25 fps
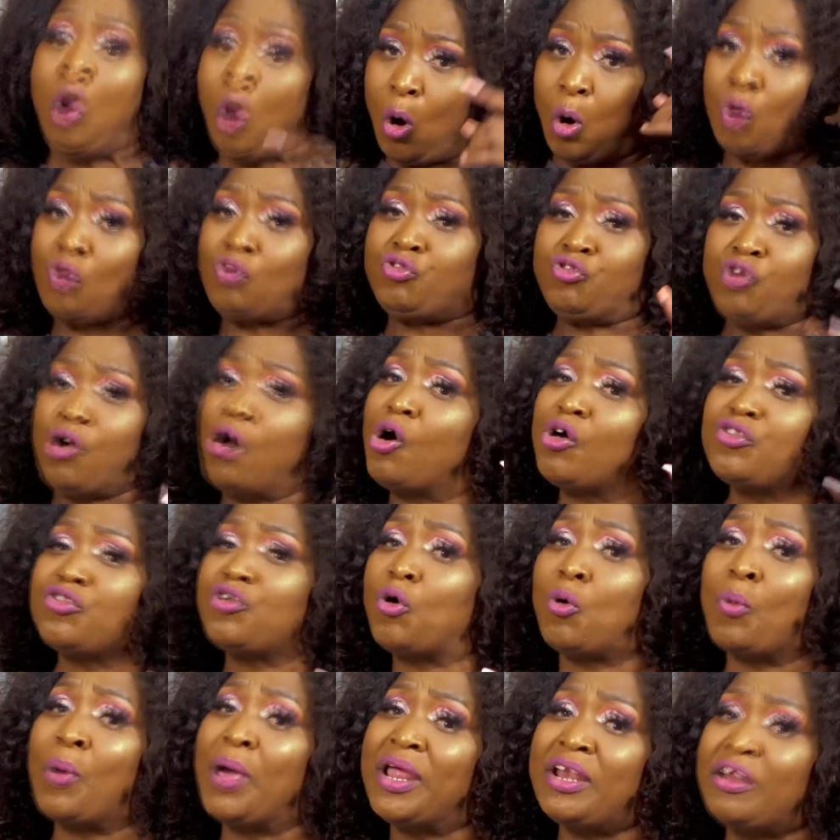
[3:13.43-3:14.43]
although
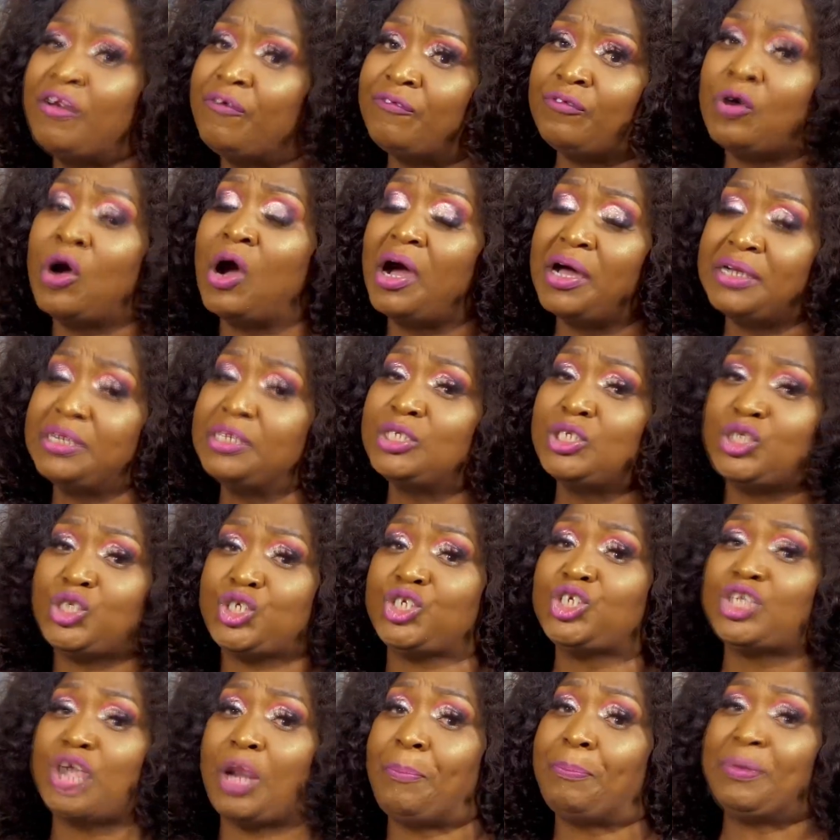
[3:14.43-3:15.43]
the word of God is
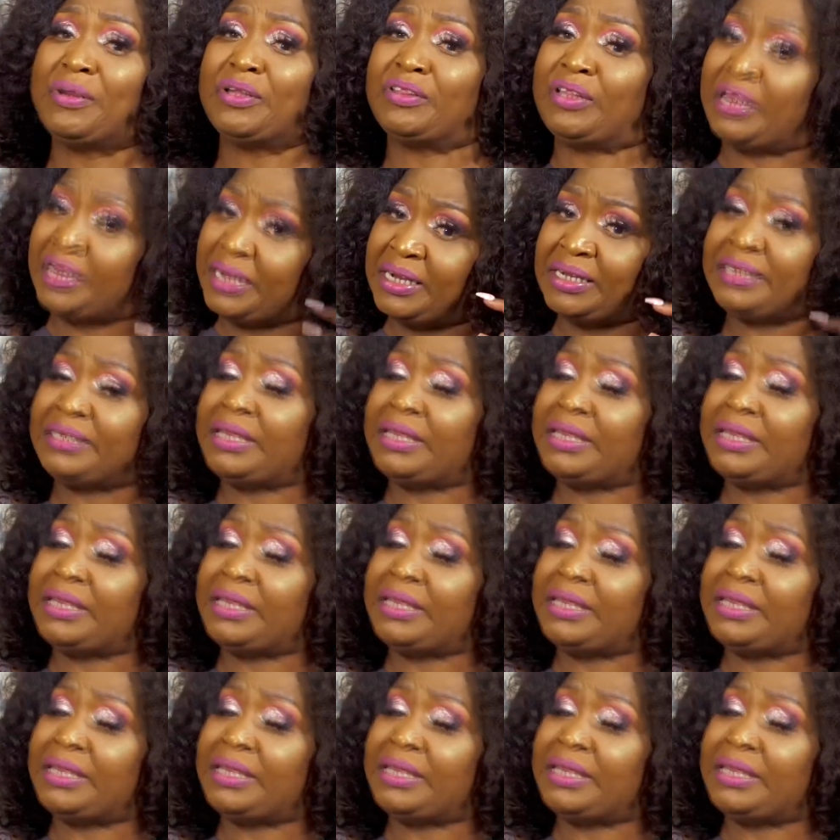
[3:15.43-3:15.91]
sharper than a